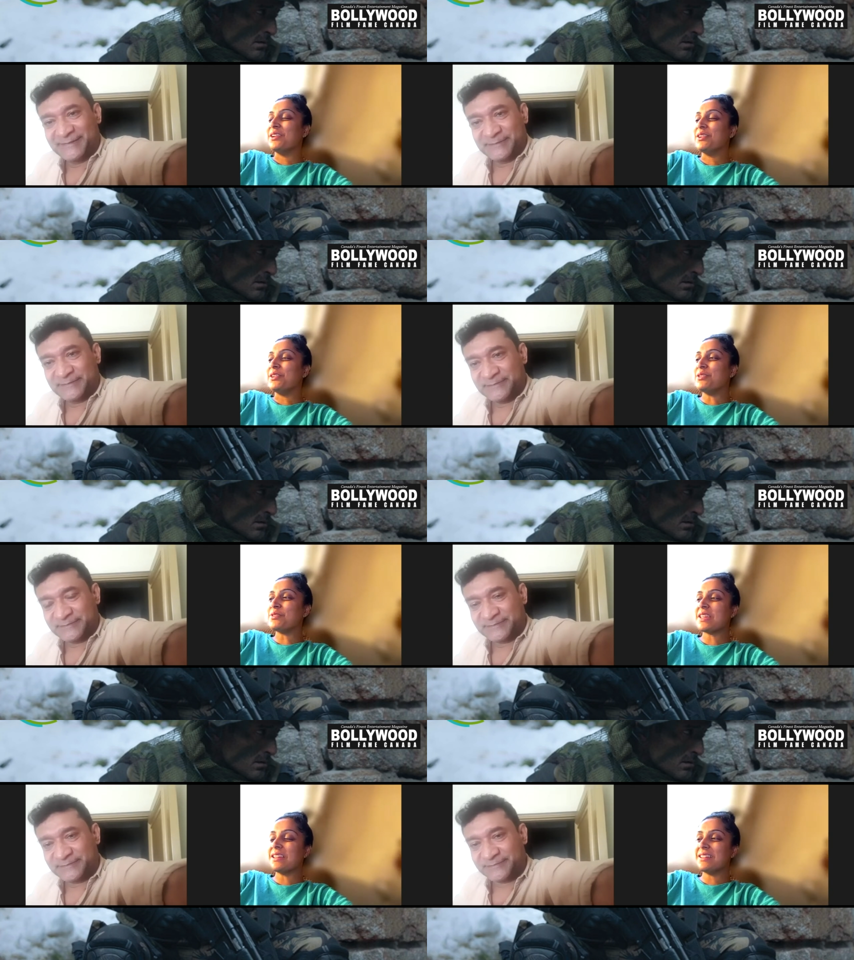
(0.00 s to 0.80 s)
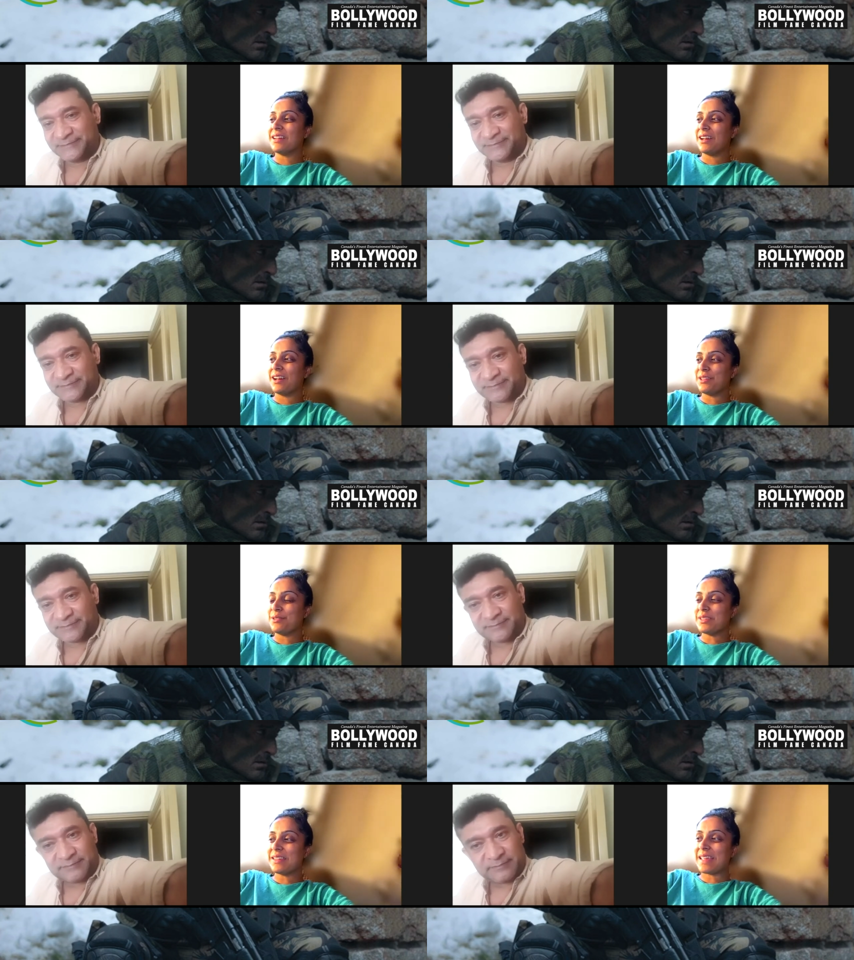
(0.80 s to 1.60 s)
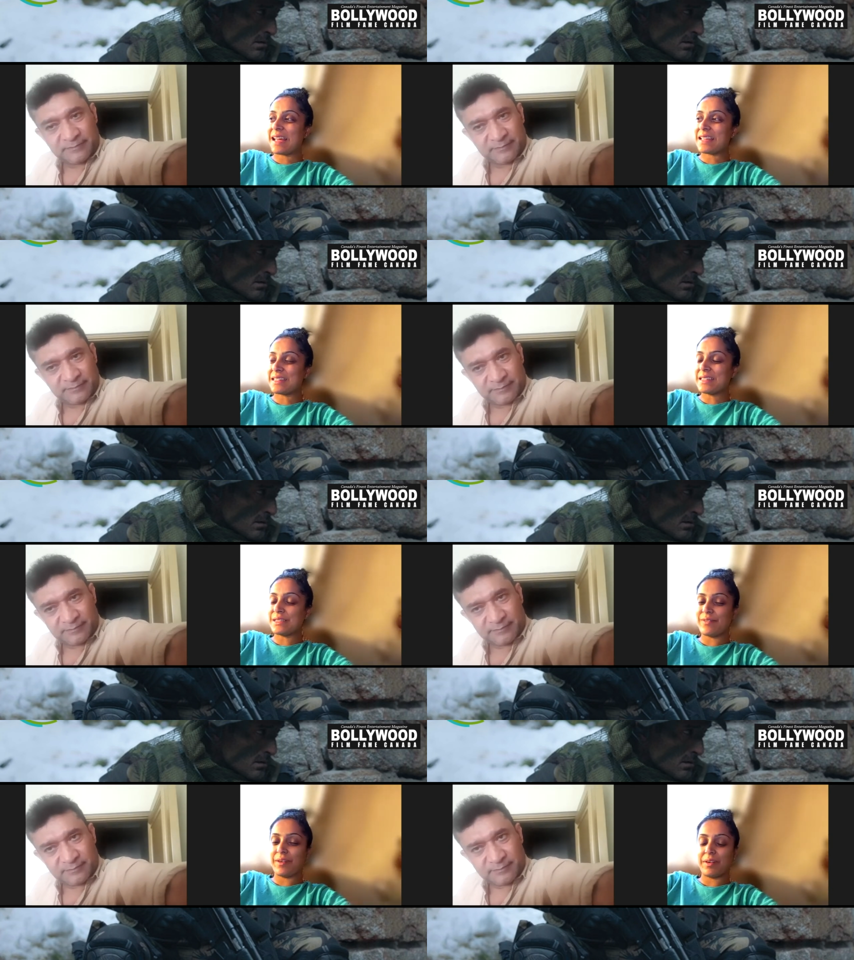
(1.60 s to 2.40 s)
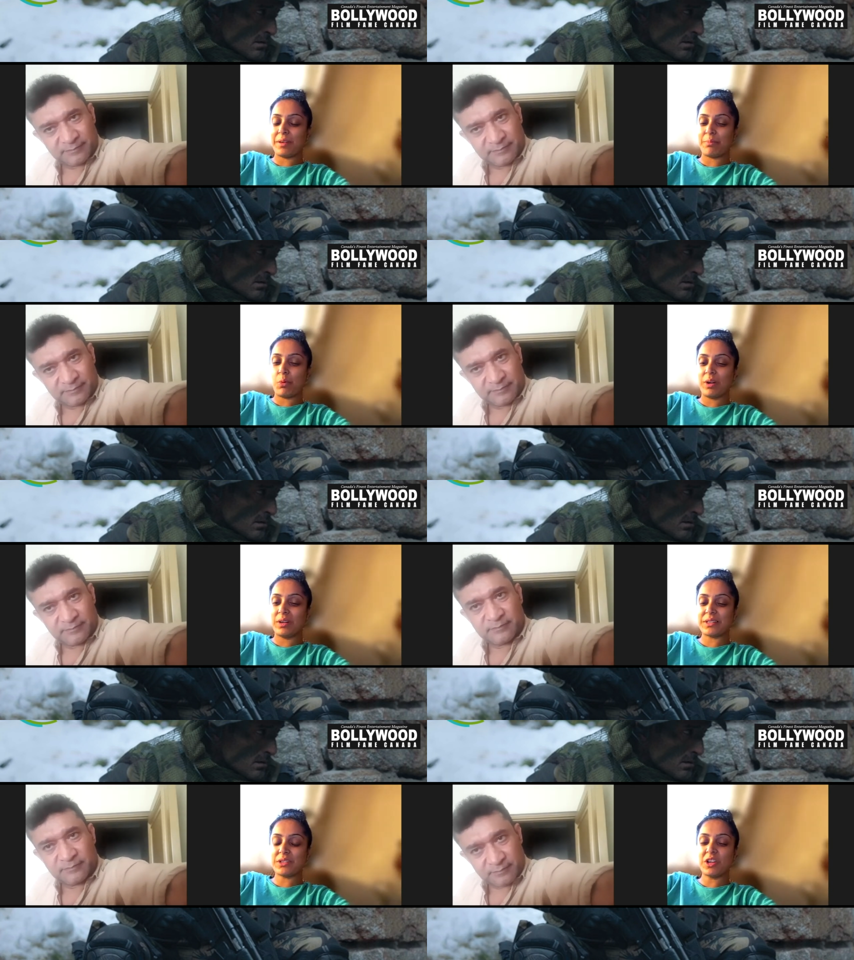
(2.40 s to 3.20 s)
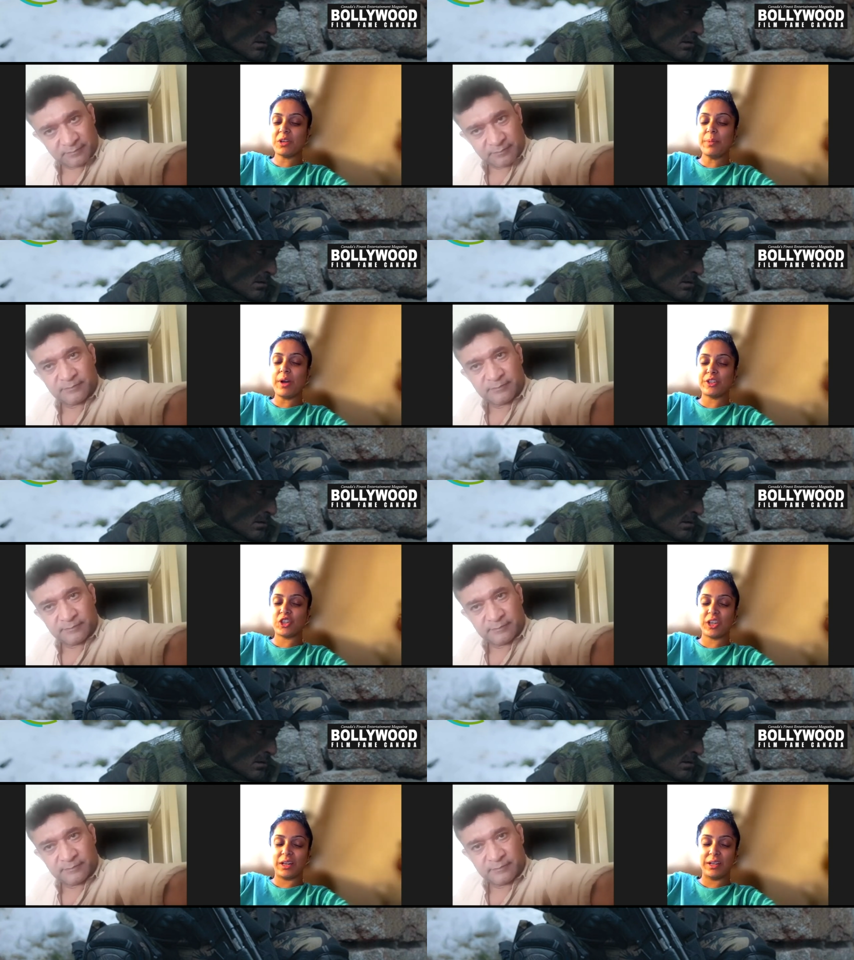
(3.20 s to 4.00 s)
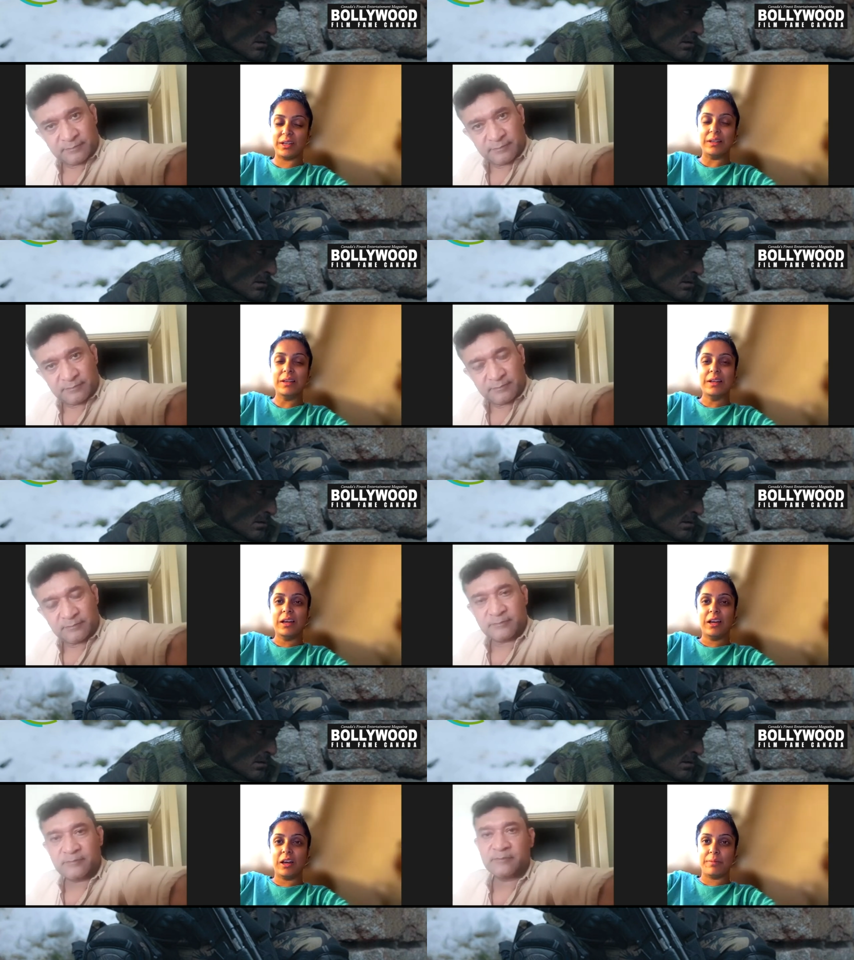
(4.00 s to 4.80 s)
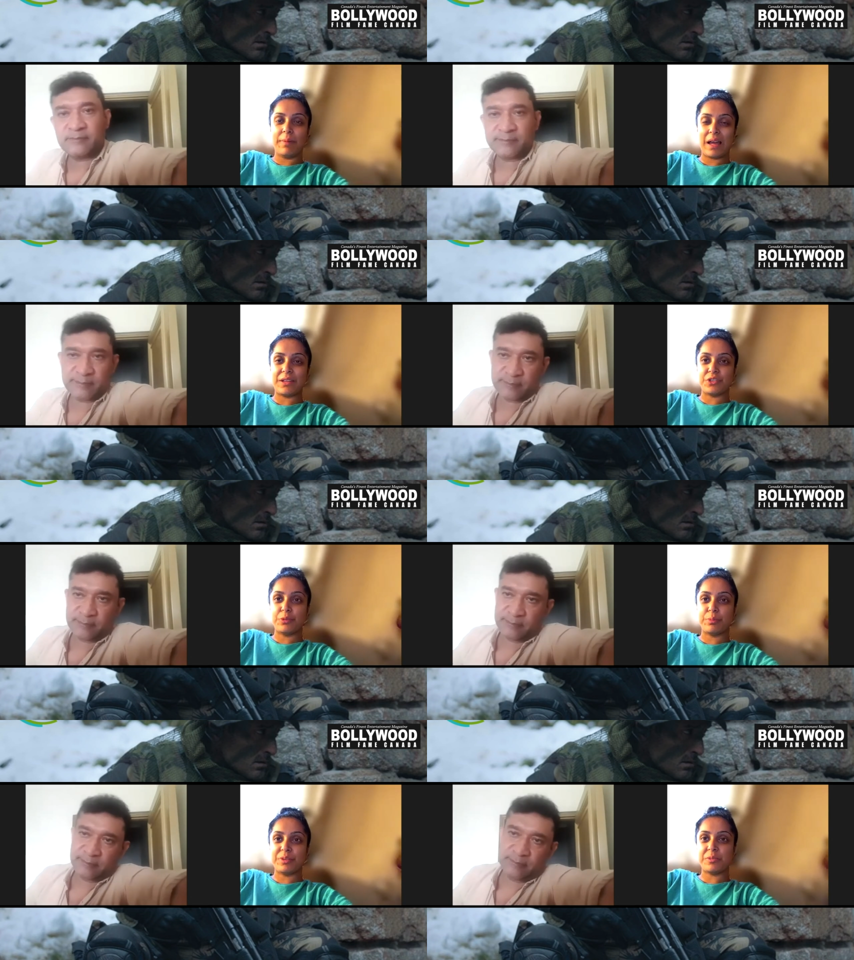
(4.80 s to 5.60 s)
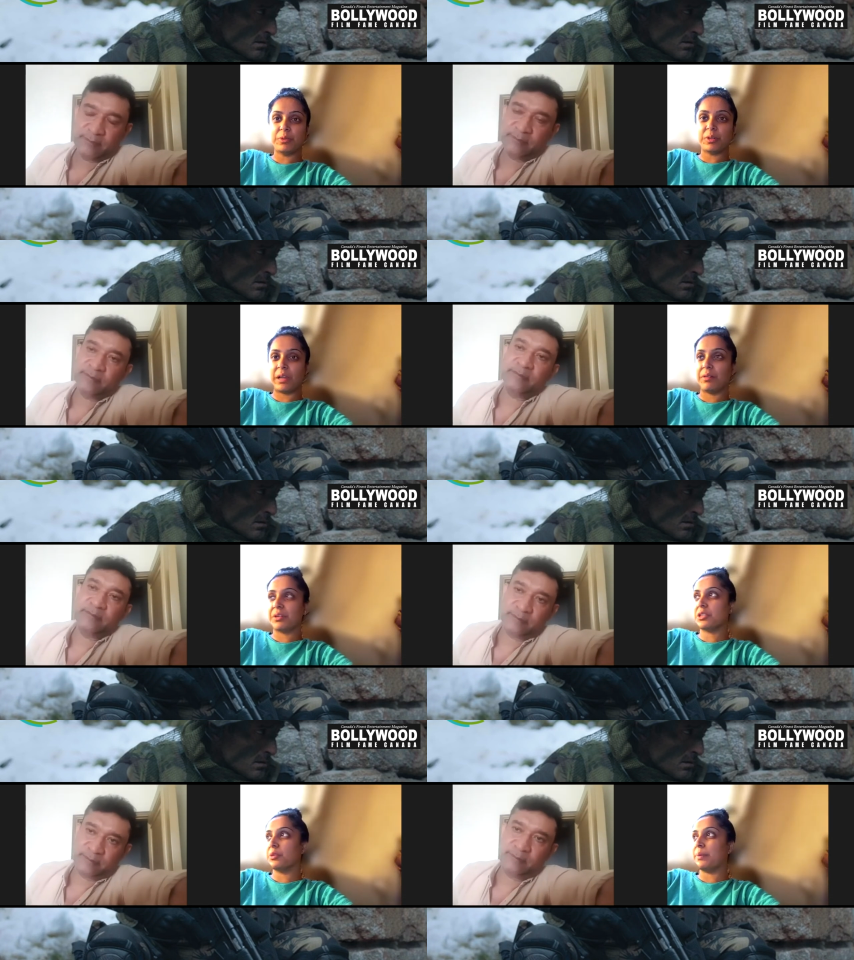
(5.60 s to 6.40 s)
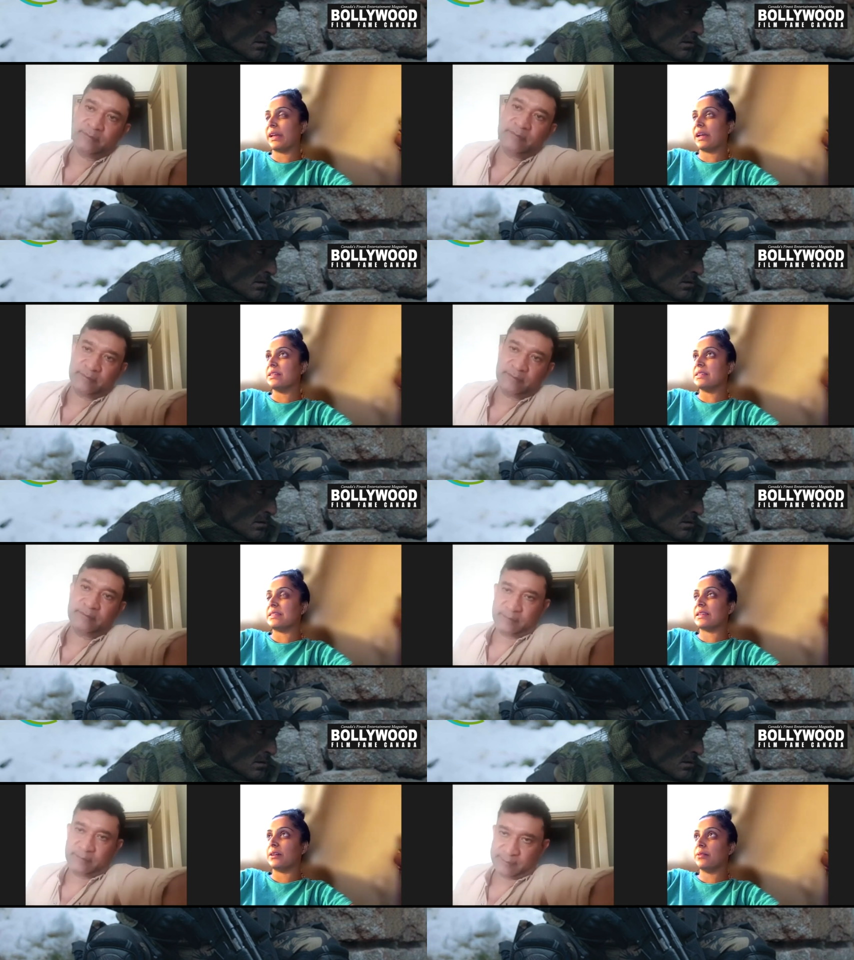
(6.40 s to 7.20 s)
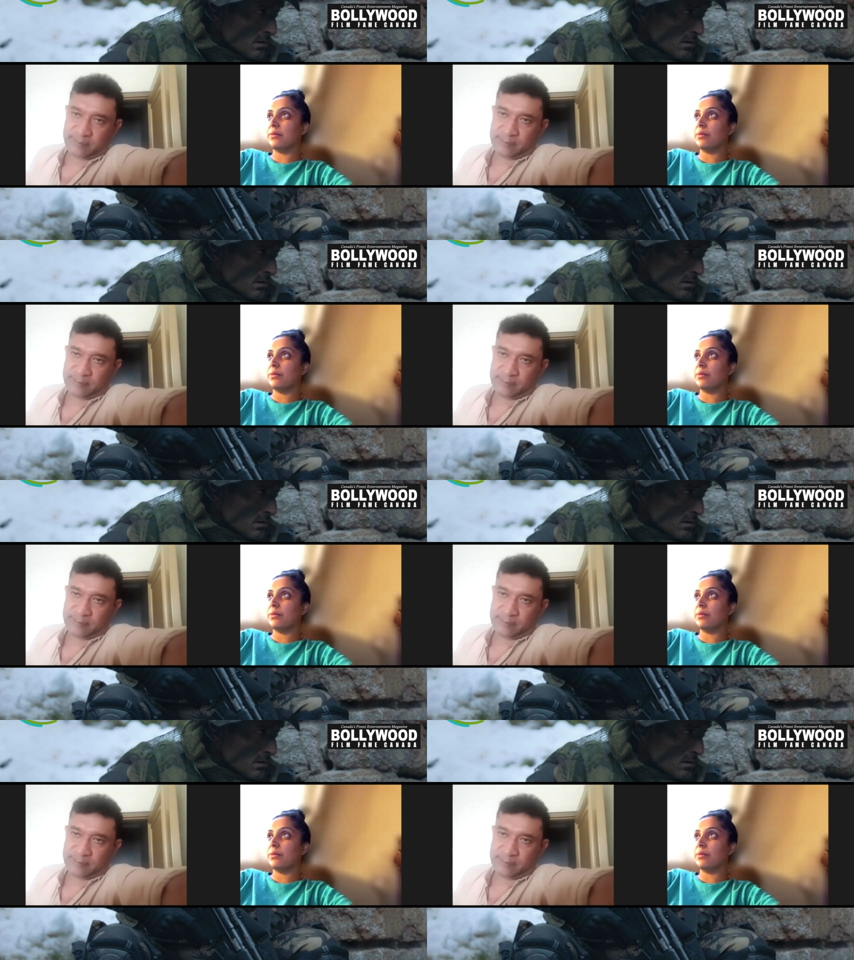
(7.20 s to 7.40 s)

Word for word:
Speaker 1: you said uh, you said casting is very important let's talk about akshaye khanna um, as your principal character because uh,